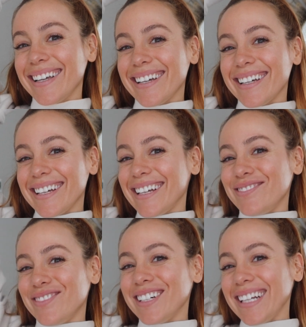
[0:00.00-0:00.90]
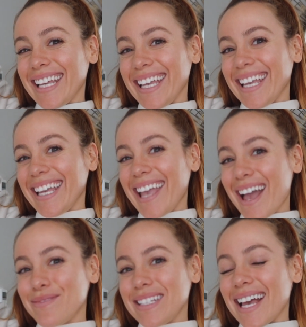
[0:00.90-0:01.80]
Good morning.
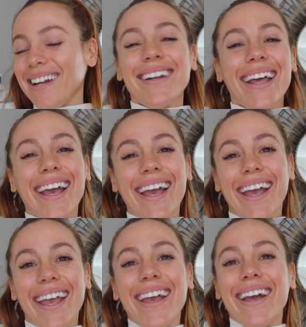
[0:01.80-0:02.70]
Happy Saturday.